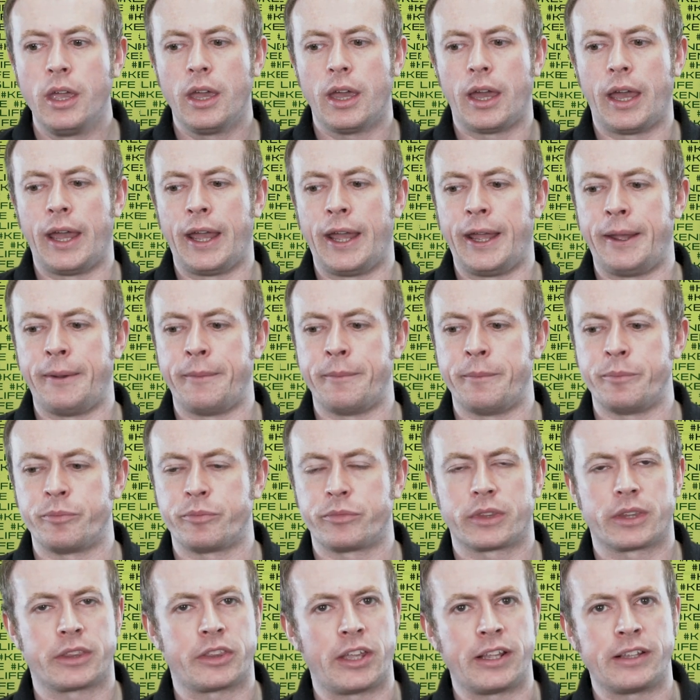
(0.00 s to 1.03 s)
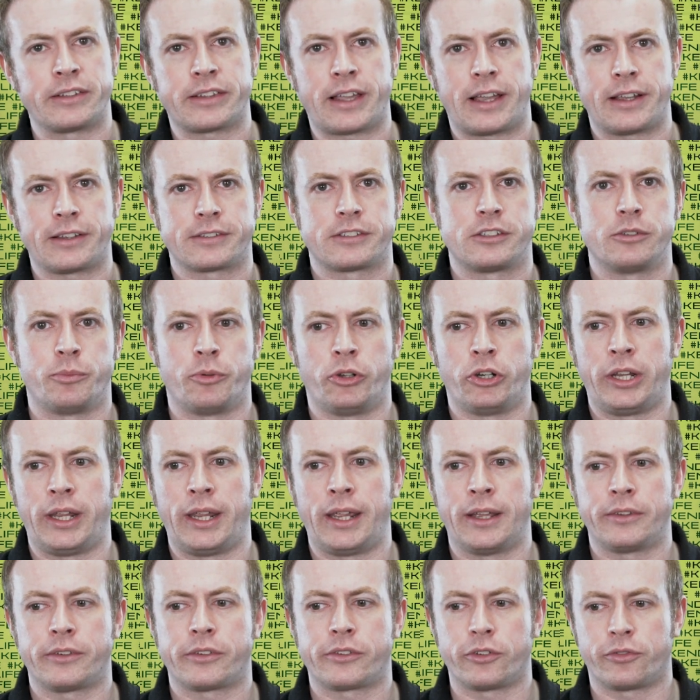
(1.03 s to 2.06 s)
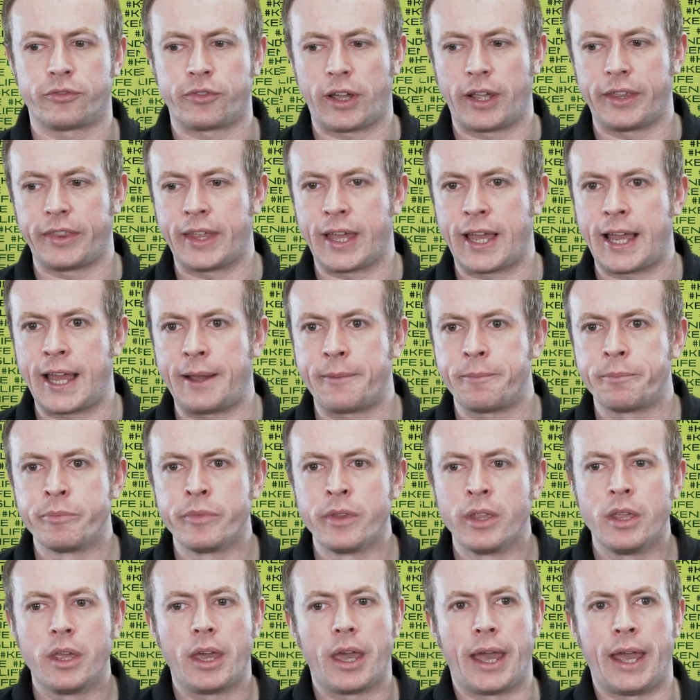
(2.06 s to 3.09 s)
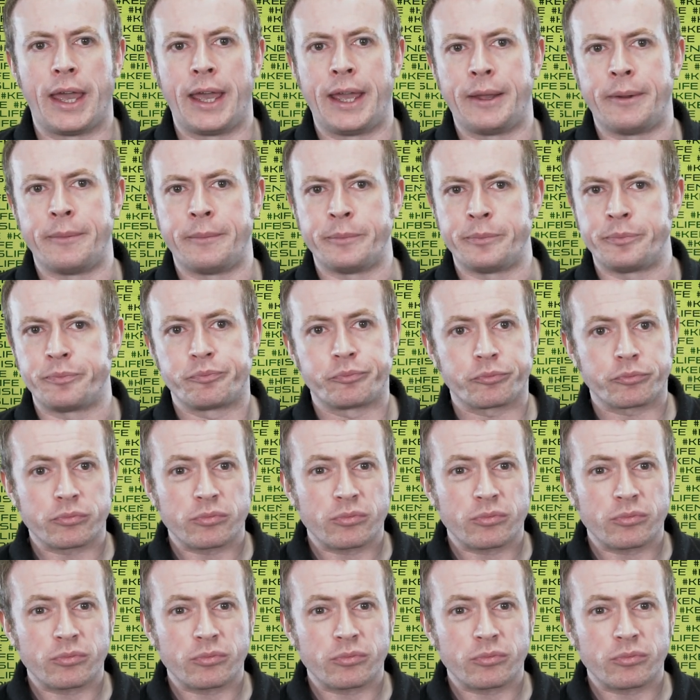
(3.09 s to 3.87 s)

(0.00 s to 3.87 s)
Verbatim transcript: Um, things like suburi and stuff like that. Um,